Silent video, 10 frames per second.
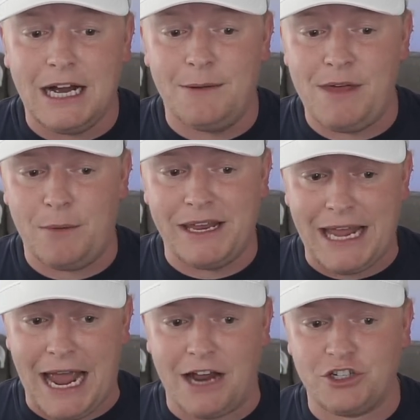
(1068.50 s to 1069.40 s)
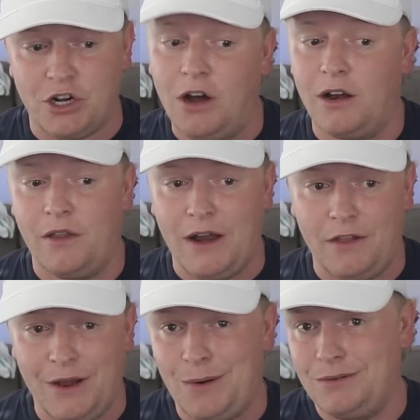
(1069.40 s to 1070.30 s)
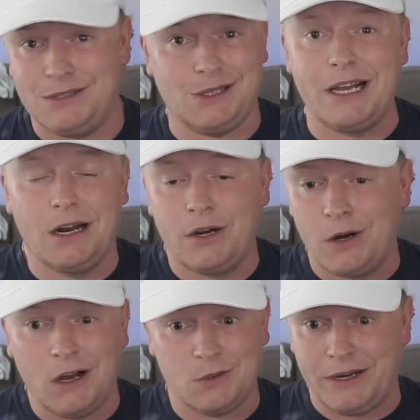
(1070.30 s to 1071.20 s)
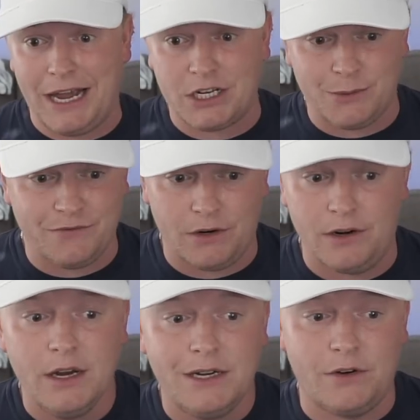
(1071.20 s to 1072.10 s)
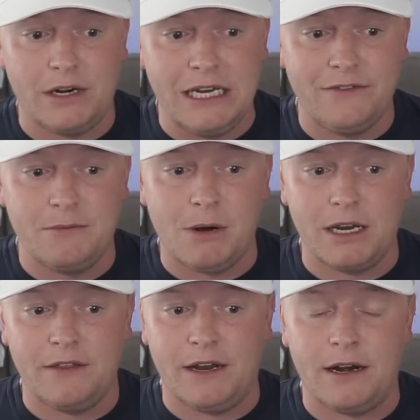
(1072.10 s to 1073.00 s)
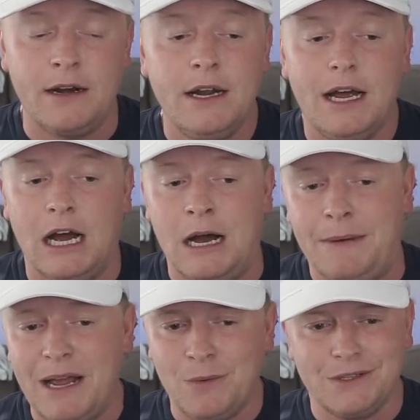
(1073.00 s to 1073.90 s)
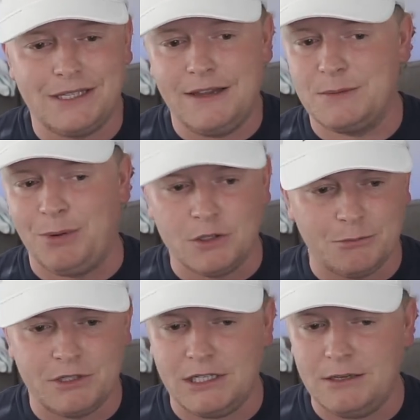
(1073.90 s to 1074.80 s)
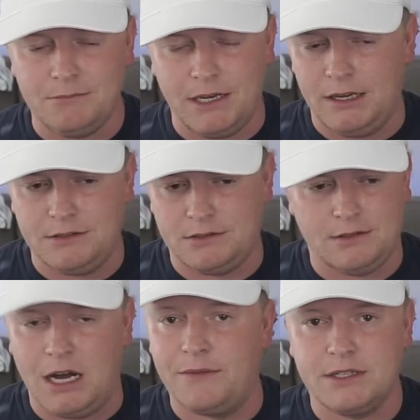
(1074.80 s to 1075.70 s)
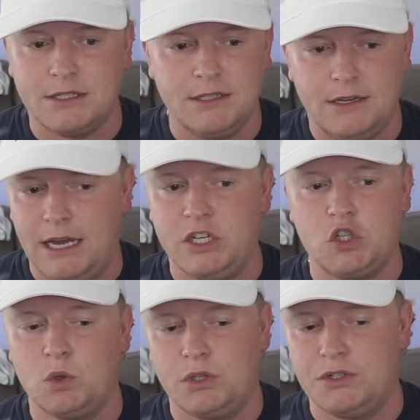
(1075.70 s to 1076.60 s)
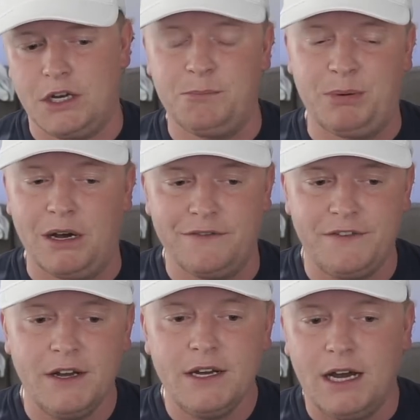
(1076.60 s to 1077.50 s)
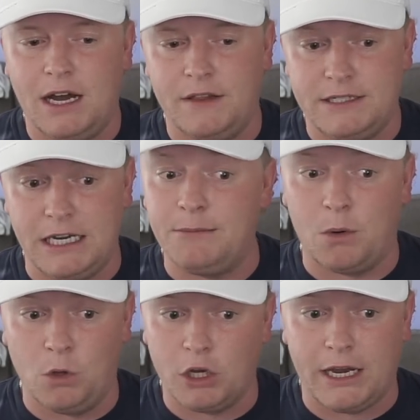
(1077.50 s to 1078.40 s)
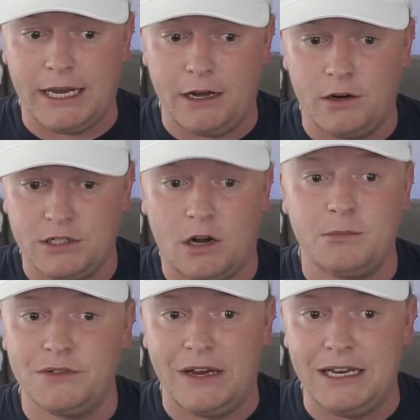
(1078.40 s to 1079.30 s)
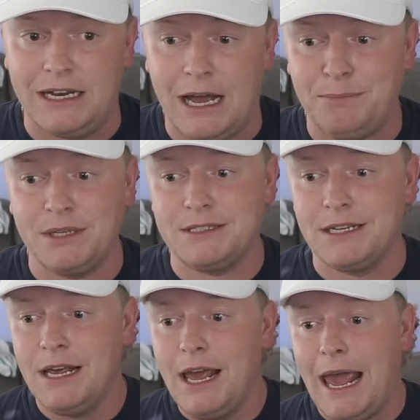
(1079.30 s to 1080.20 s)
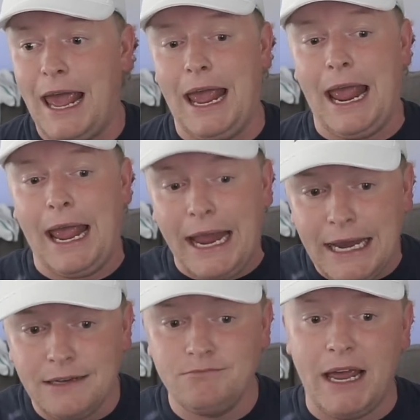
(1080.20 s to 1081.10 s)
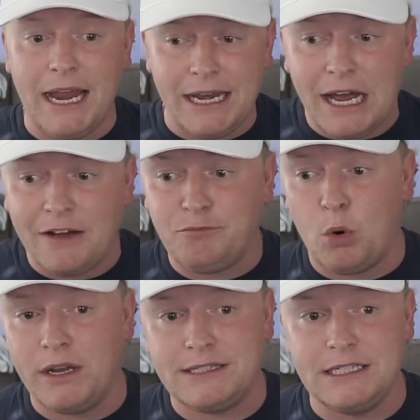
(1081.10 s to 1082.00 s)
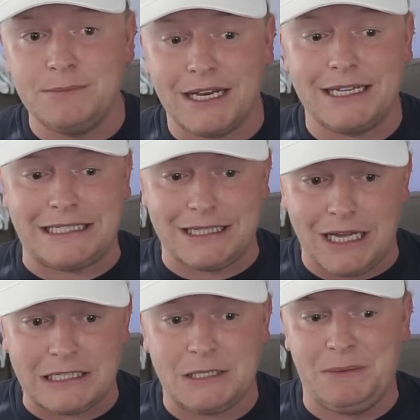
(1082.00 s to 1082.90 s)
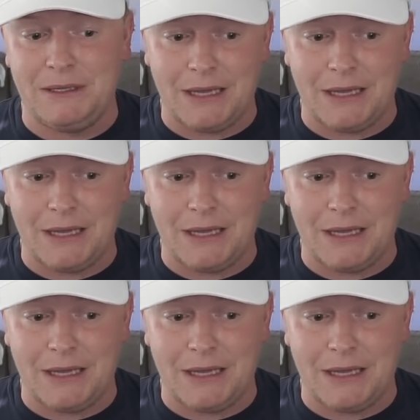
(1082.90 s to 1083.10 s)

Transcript: that we cashed on there. They were slight underdogs, and we cashed them for even money there. I will say this Baltimore team is obviously head and shoulders above the team that we're looking at here in terms of Indianapolis. Eight and a half points seems like it's a lot to be